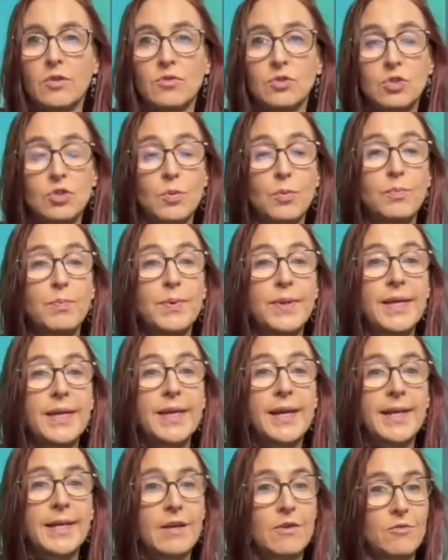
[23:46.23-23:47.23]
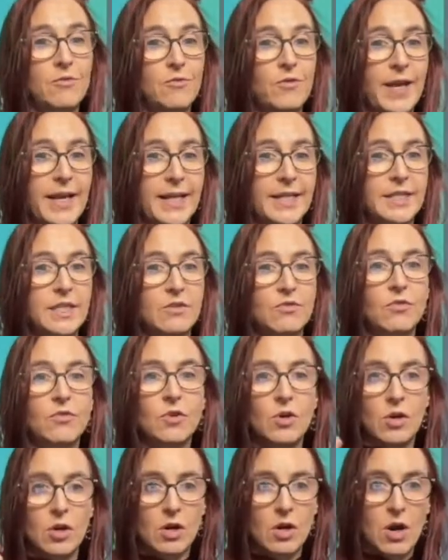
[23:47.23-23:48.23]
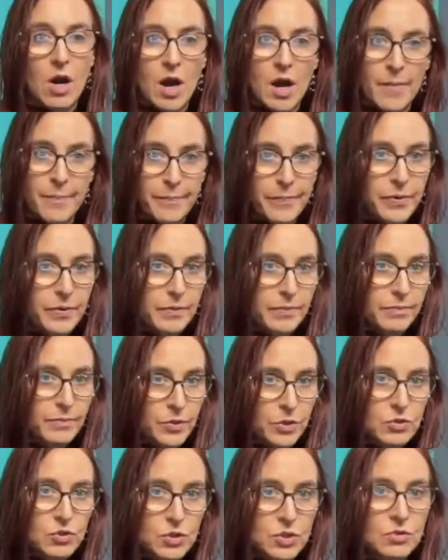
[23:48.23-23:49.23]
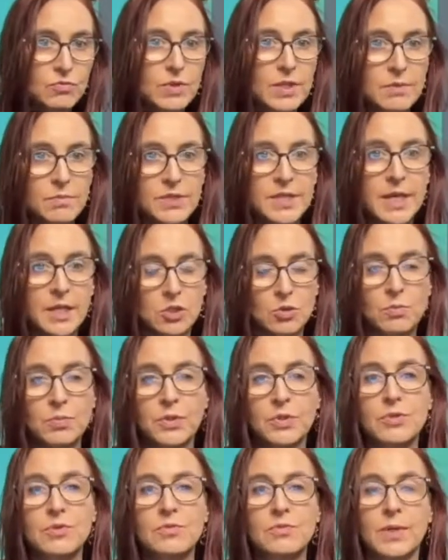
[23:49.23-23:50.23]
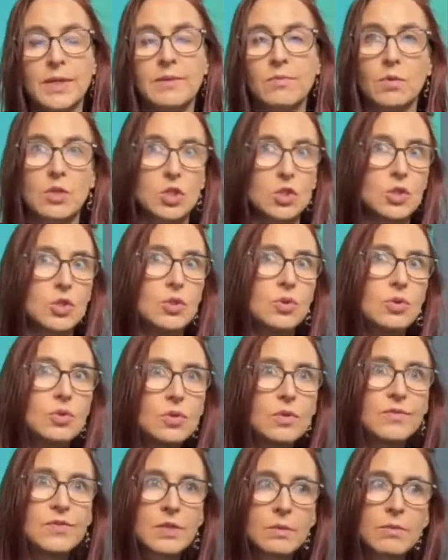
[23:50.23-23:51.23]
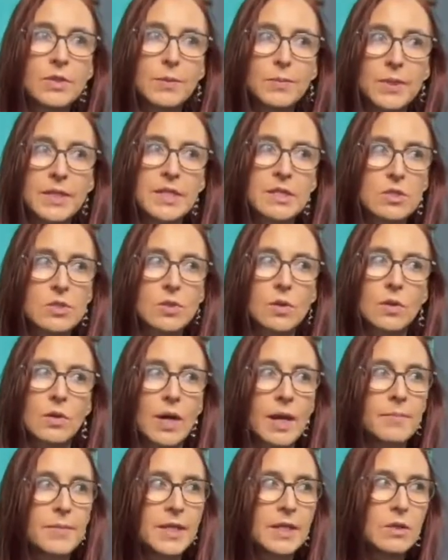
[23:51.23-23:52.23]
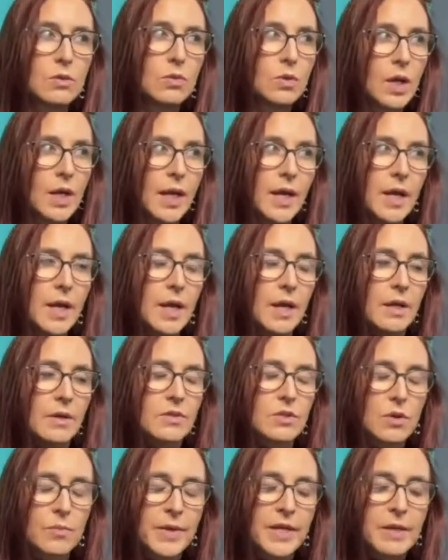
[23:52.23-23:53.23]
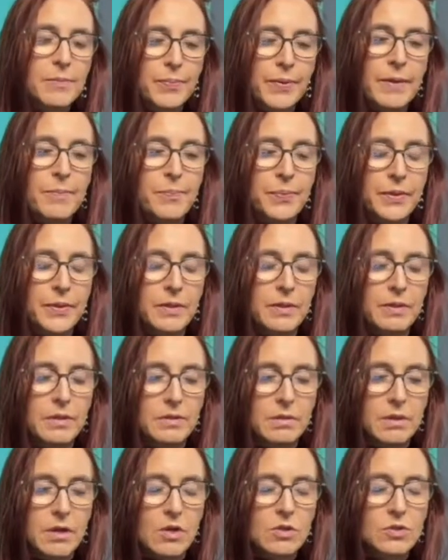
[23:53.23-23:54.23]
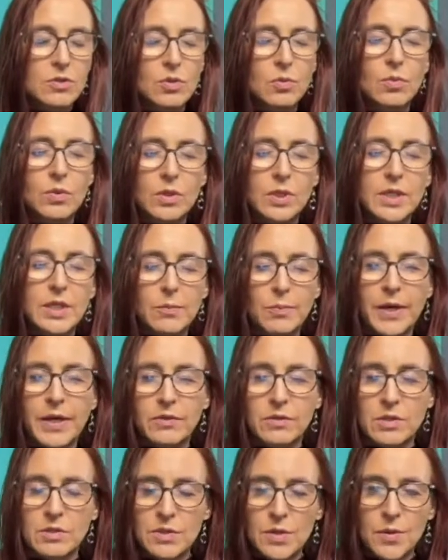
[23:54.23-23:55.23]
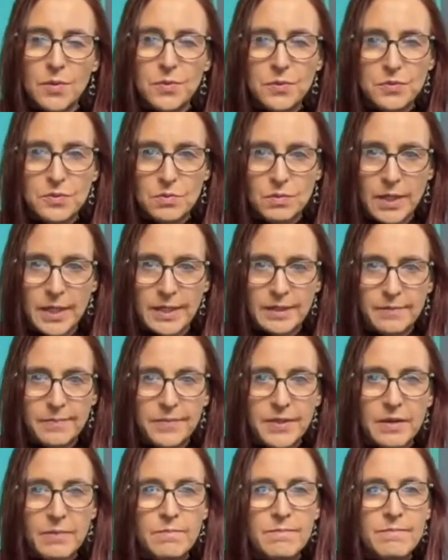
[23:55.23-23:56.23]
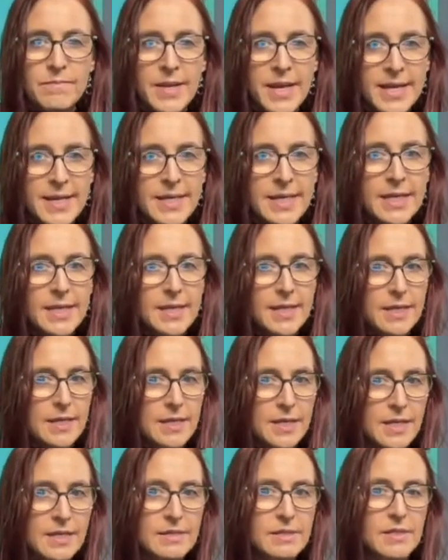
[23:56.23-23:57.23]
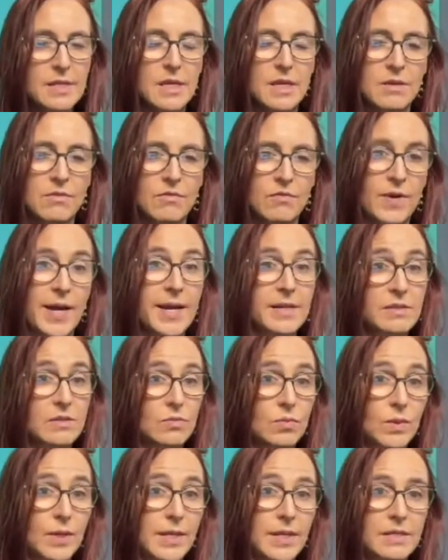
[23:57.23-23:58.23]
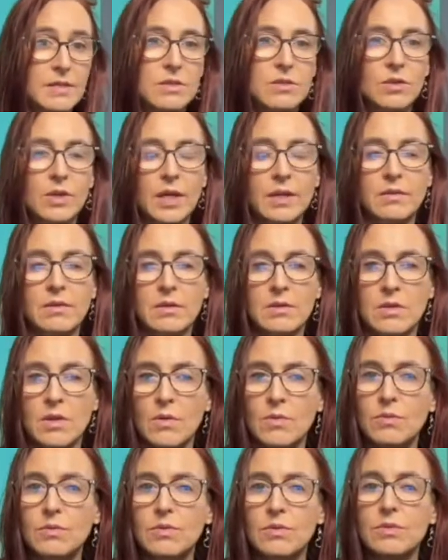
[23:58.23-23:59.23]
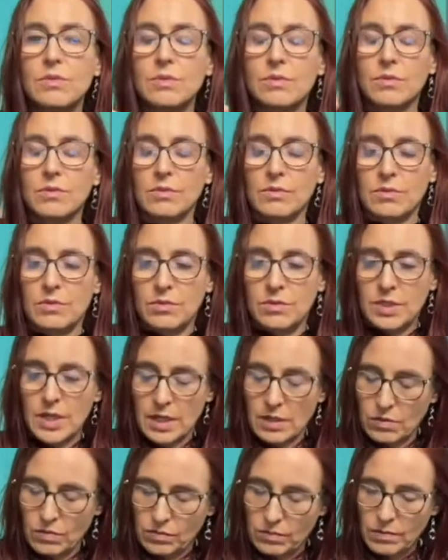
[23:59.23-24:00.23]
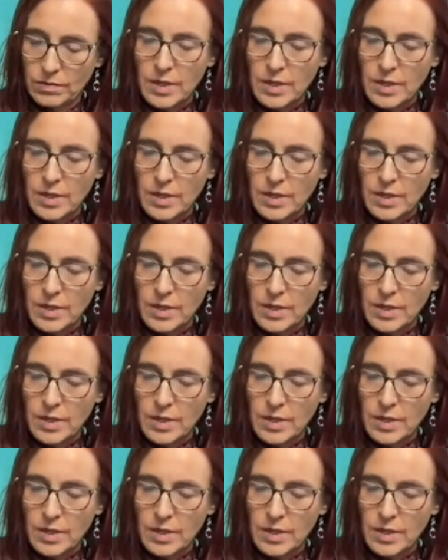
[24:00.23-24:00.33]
to be an effective comp person, rhythm section person, right? What do you do if somebody plays a solo? I mean, so many people are so worried about the notes, right? There are many easy and fast ways to get the notes down